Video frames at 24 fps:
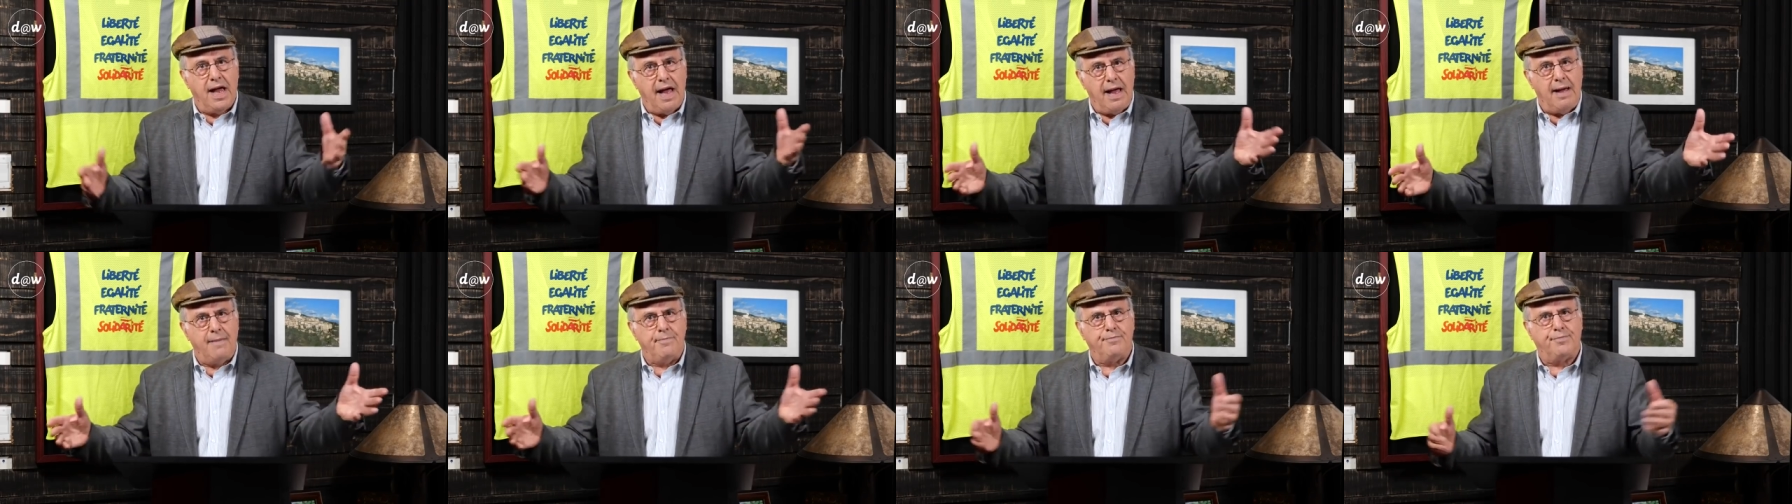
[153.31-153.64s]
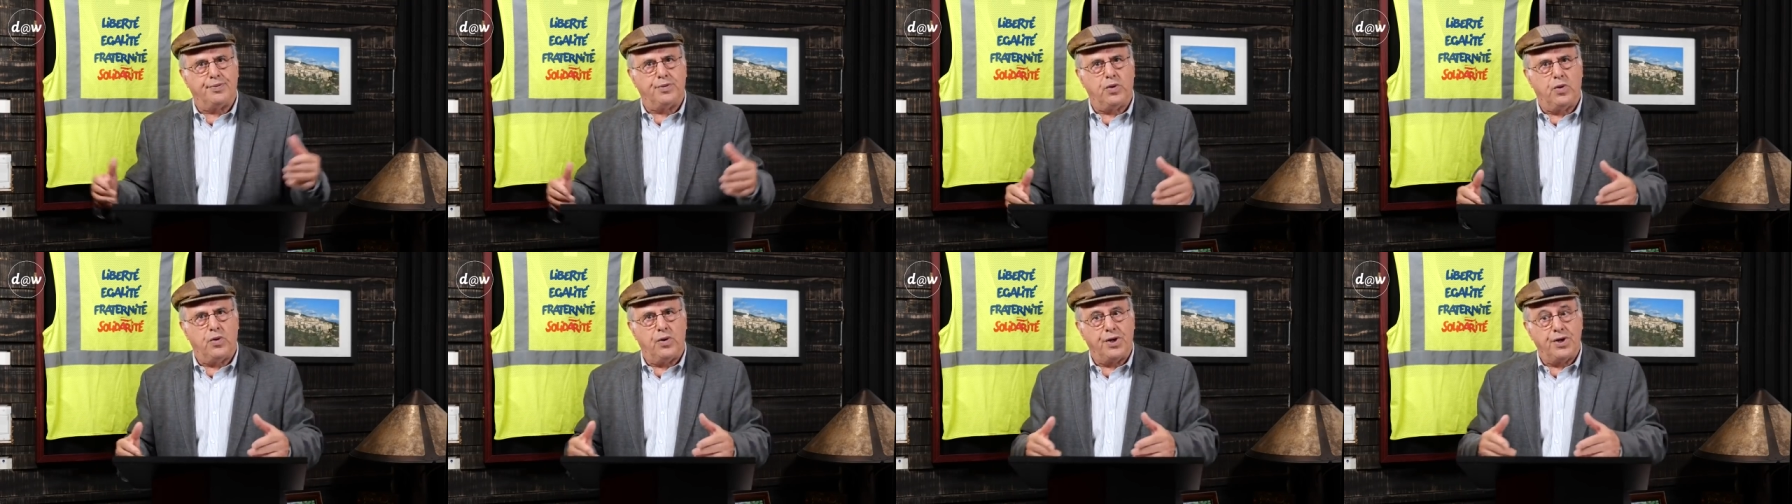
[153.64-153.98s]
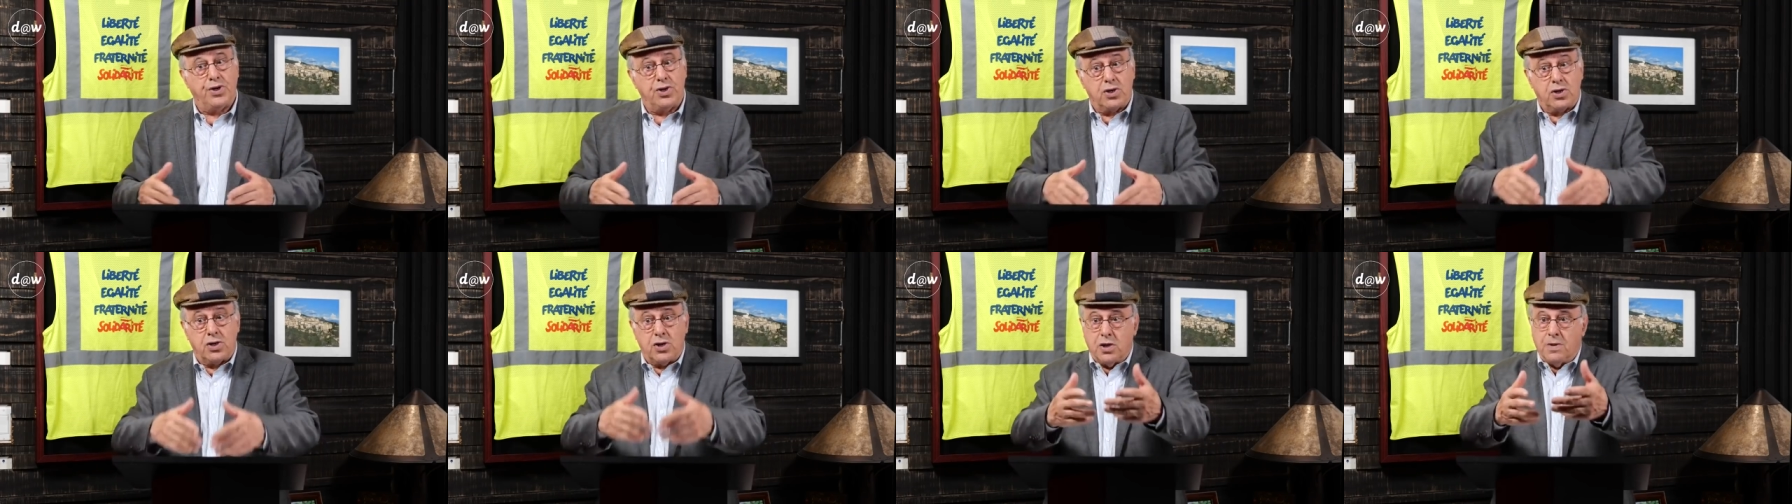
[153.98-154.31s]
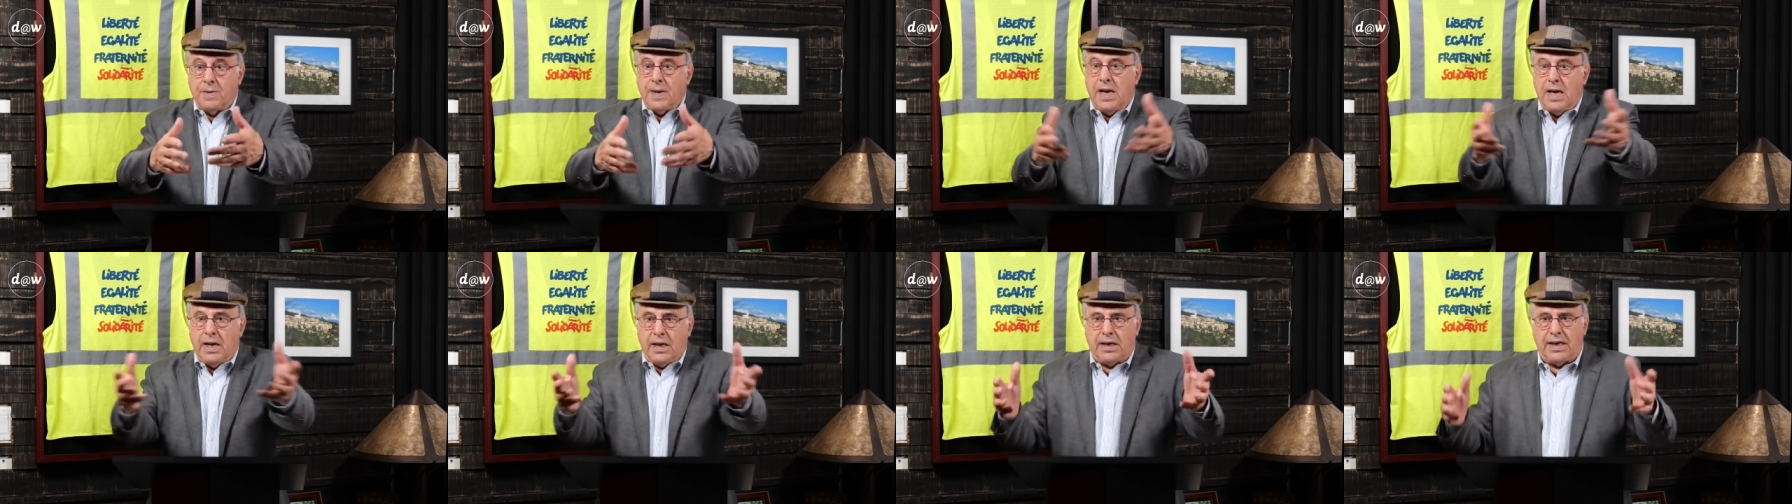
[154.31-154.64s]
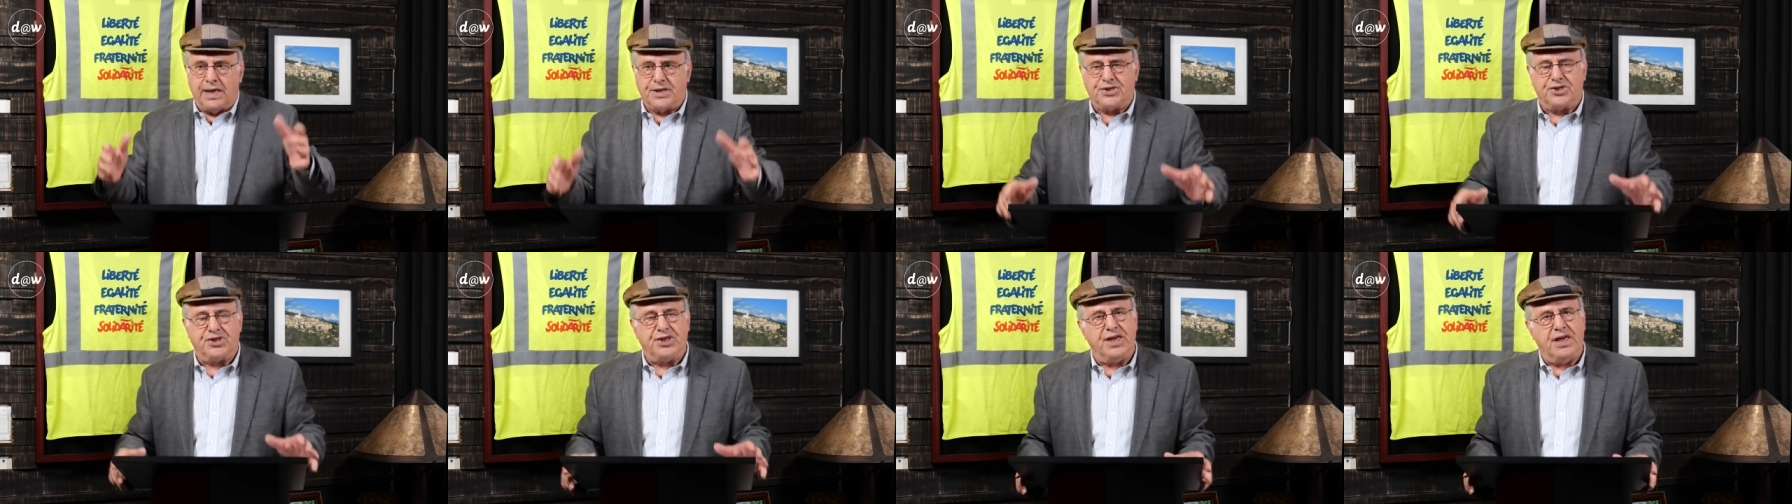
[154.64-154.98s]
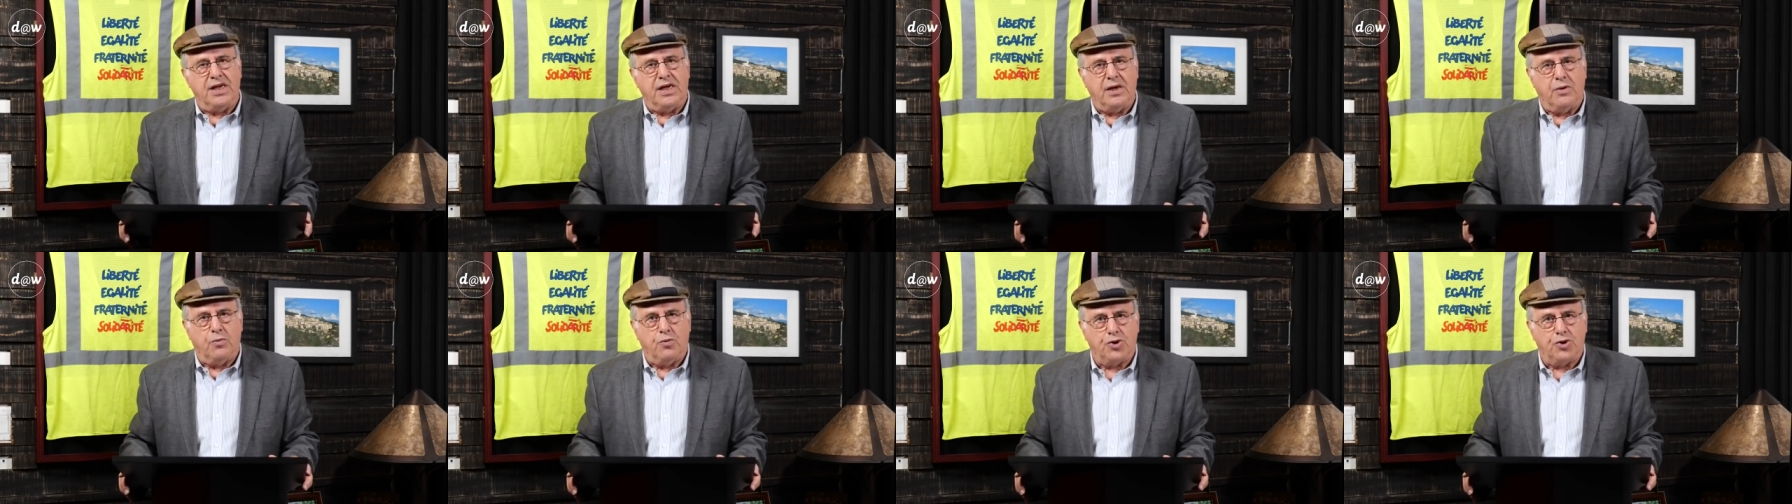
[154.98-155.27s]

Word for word: employer, let's see,